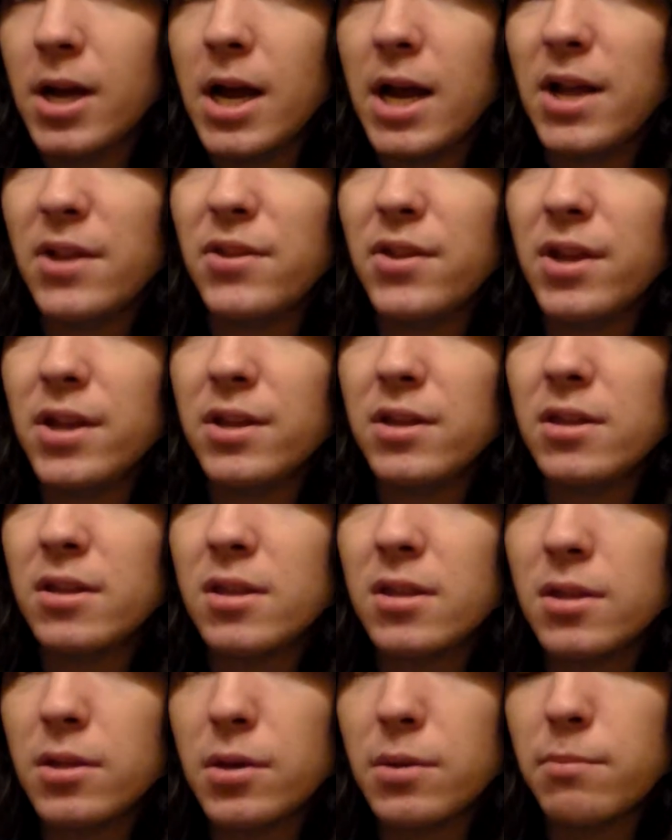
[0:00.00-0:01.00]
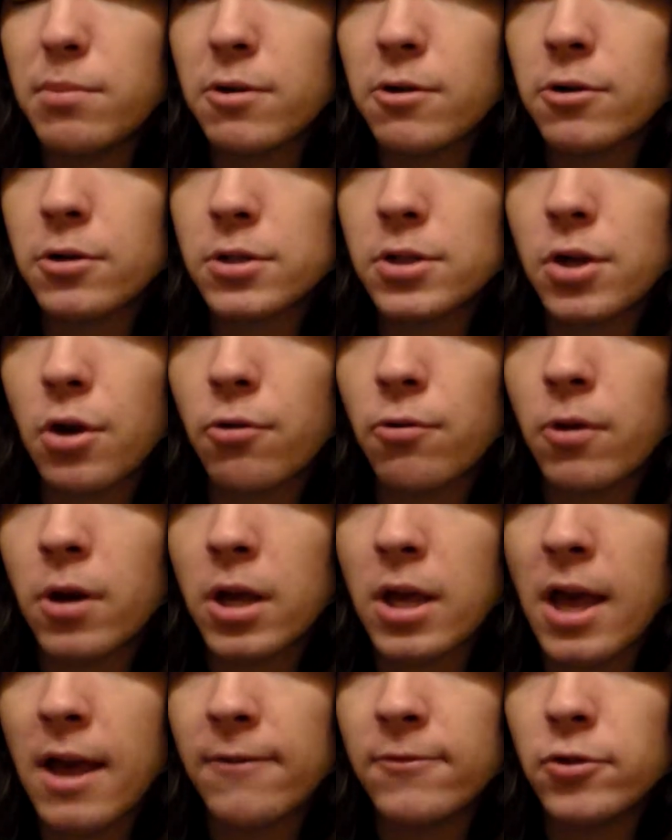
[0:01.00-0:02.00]
And then the Imperials start
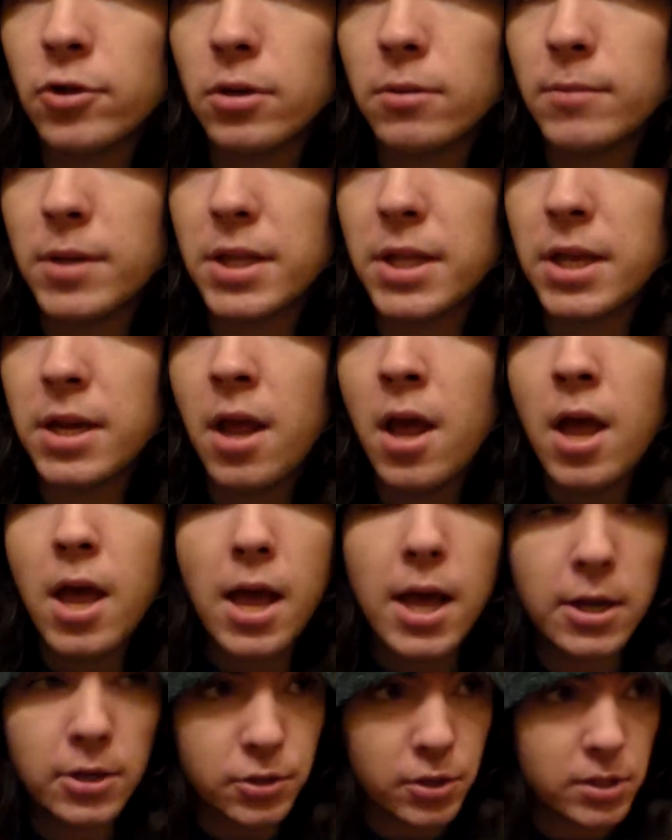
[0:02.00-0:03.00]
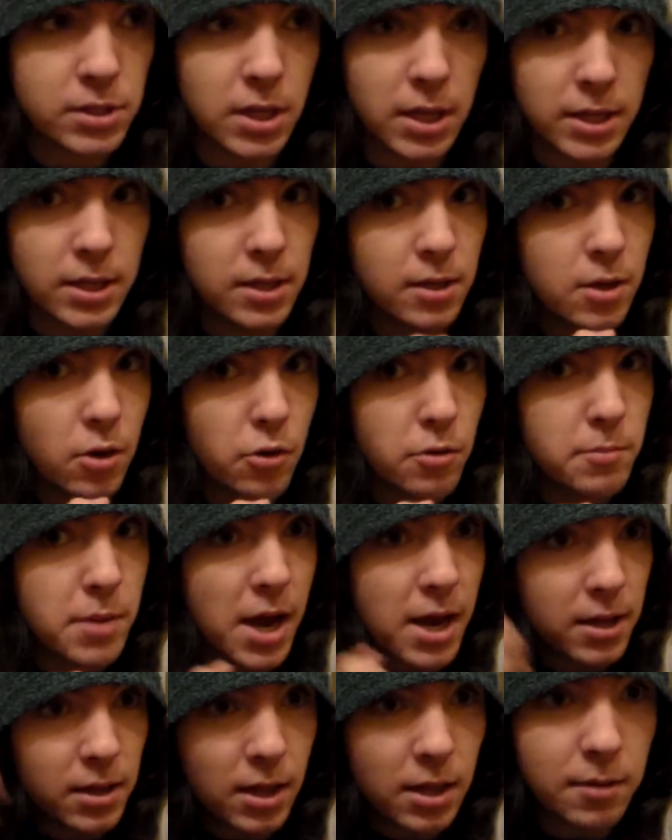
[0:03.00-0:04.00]
running after him, and then Ezra's like going
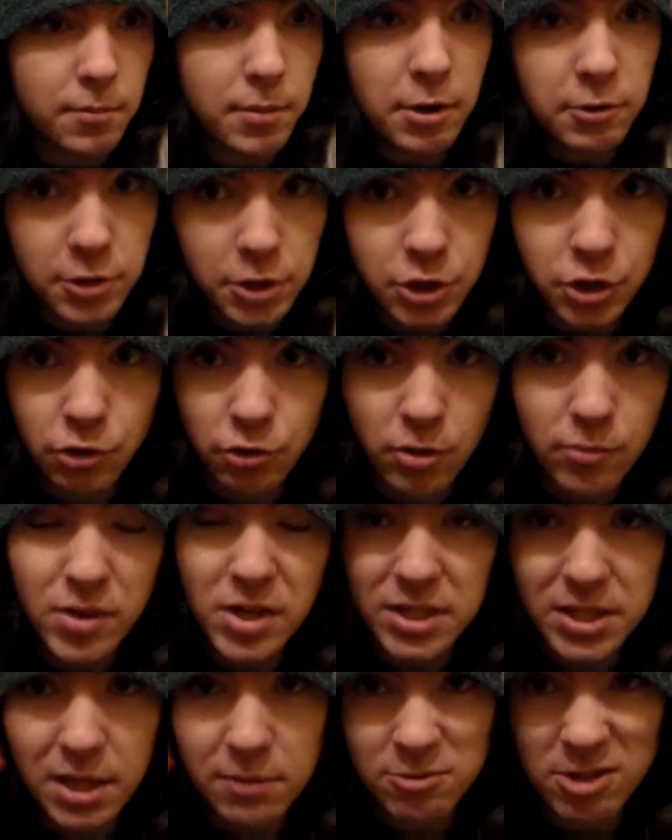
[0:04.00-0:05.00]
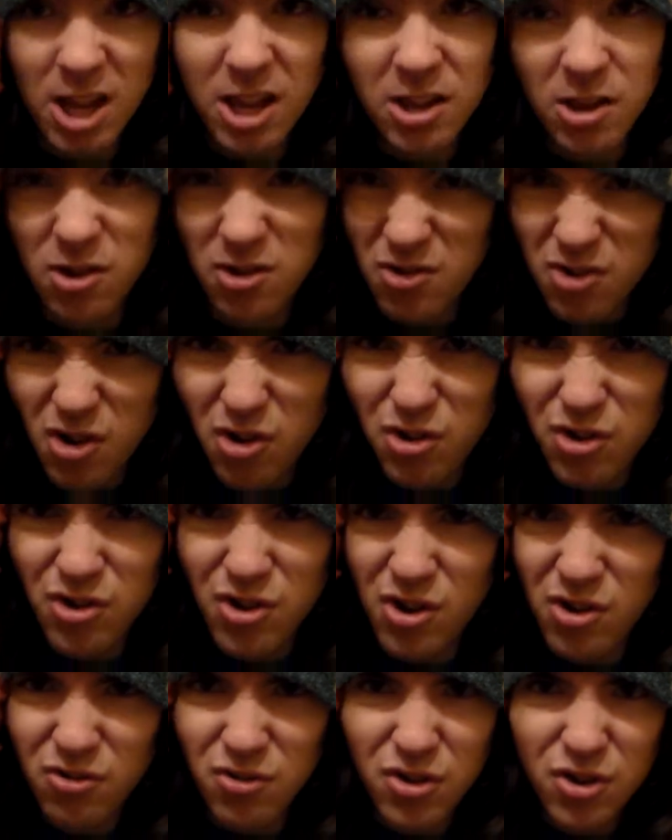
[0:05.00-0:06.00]
back, like about to shoot him, and Zeb's like, oh no you
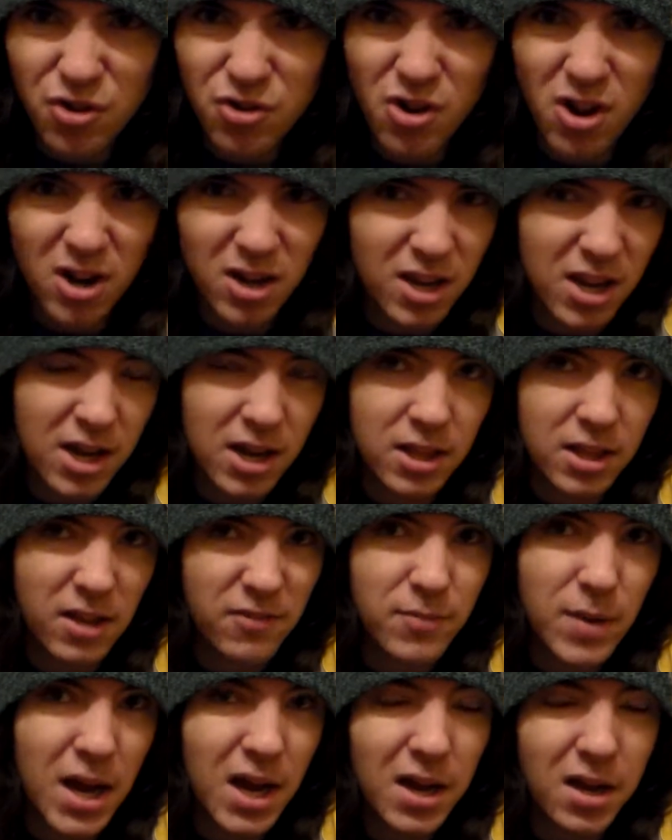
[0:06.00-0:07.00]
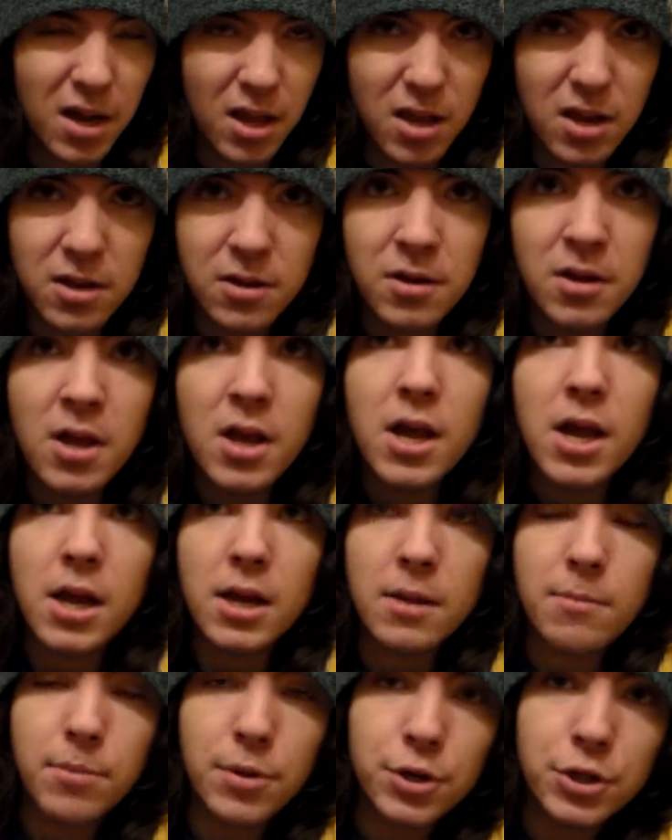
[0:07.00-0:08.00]
don't, you're not getting left behind again.
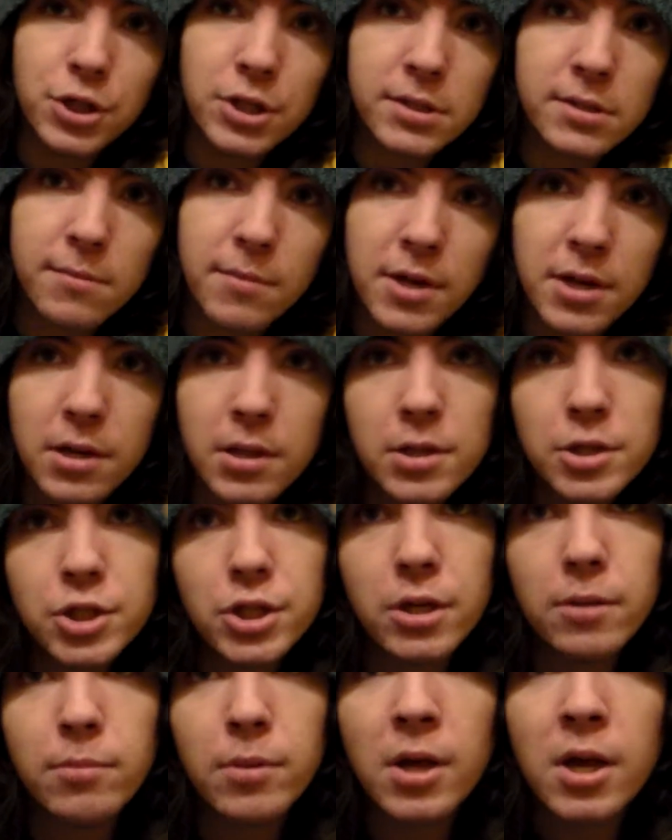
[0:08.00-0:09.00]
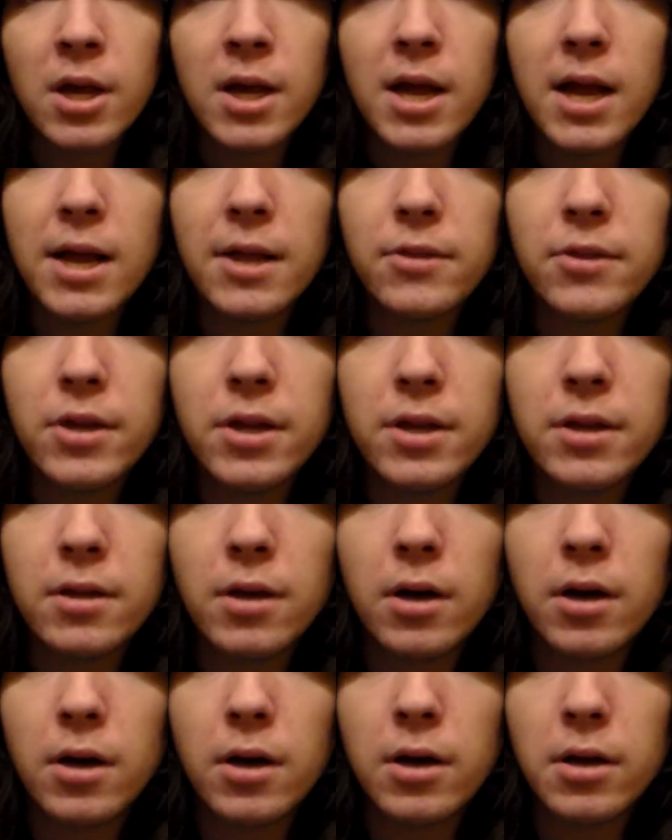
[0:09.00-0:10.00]
And he pushes him into the ship, and
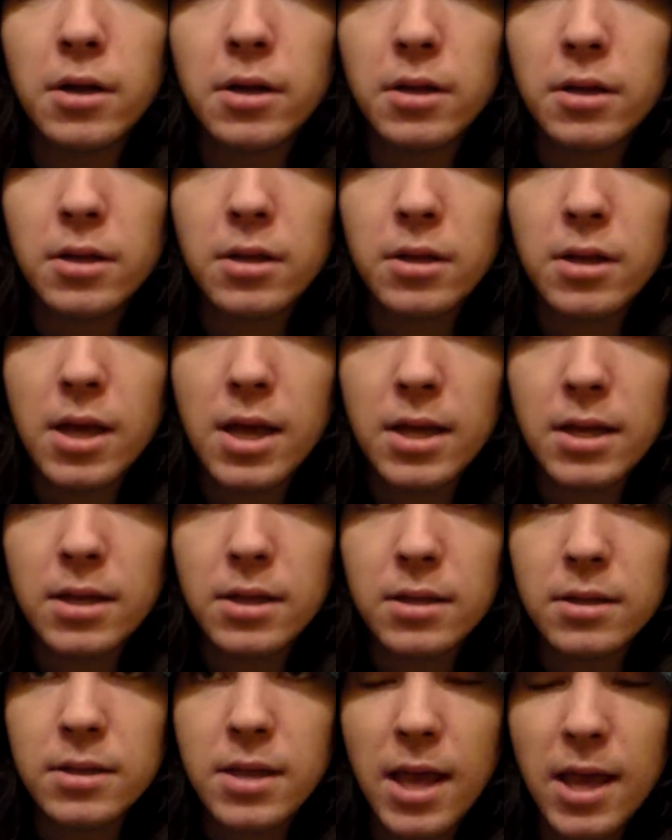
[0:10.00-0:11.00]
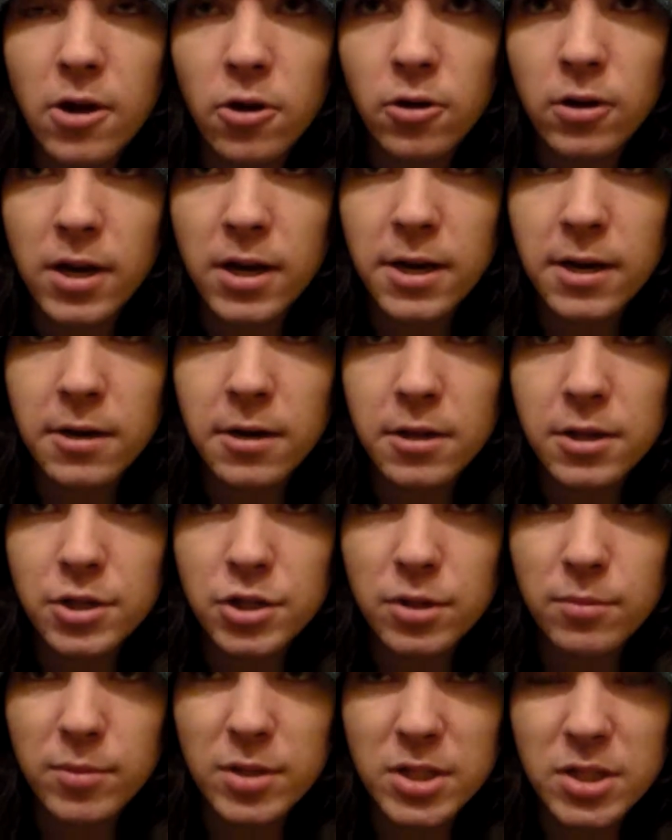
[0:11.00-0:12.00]
then they all get into the
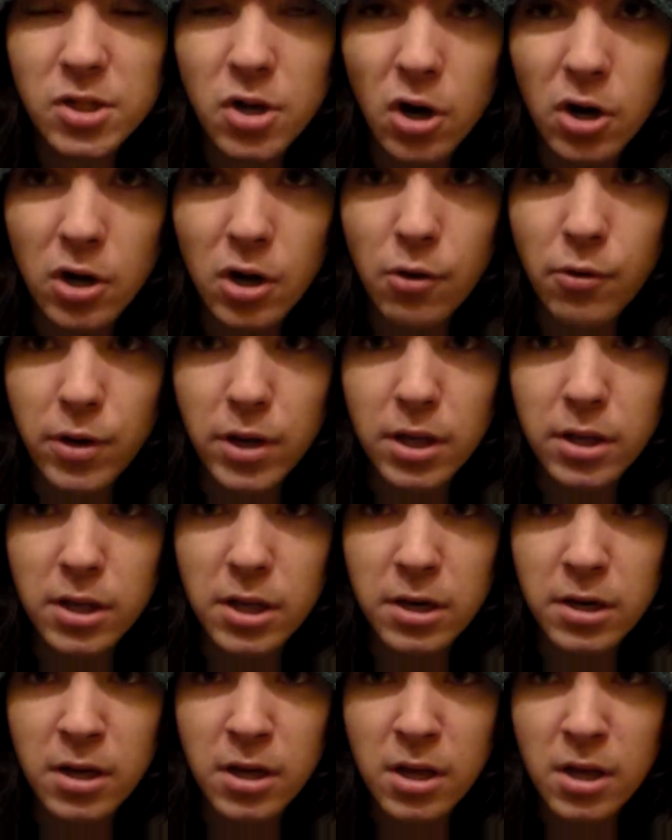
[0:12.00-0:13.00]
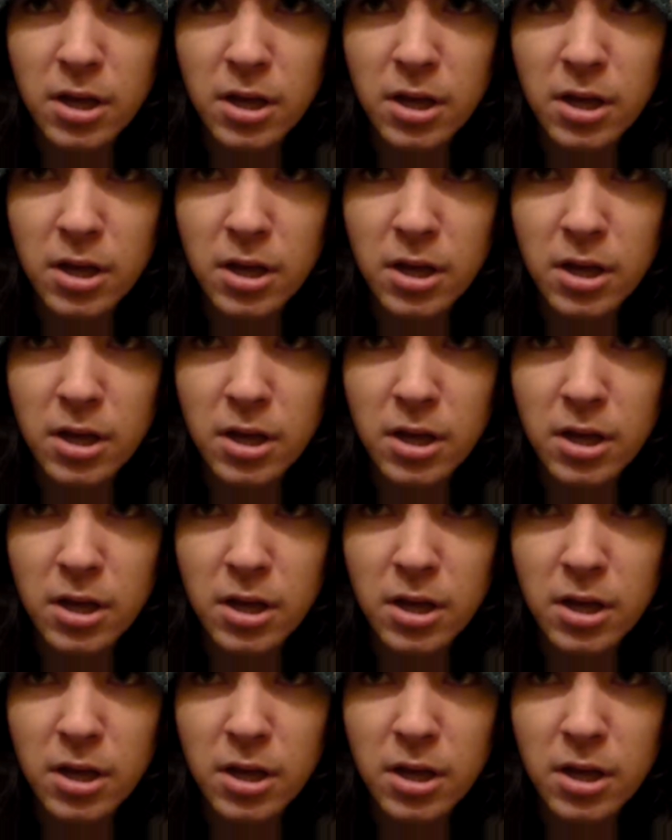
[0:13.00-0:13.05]
ship and start going, and then